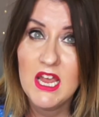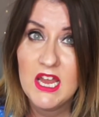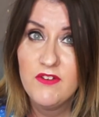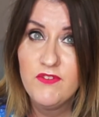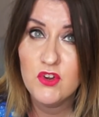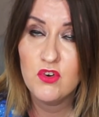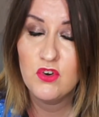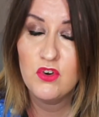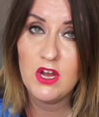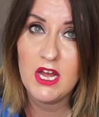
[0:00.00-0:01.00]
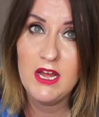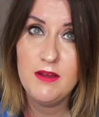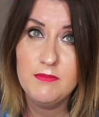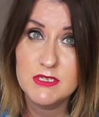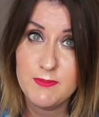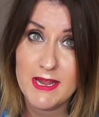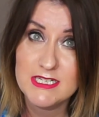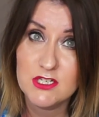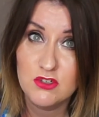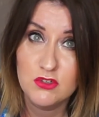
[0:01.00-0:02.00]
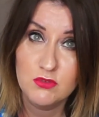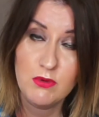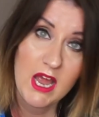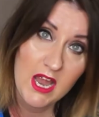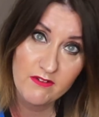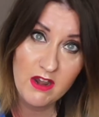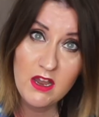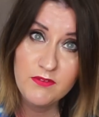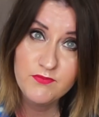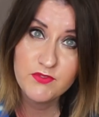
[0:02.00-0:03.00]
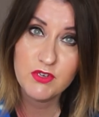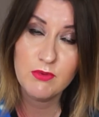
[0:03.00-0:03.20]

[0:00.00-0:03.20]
If you're a spectacle wearer, if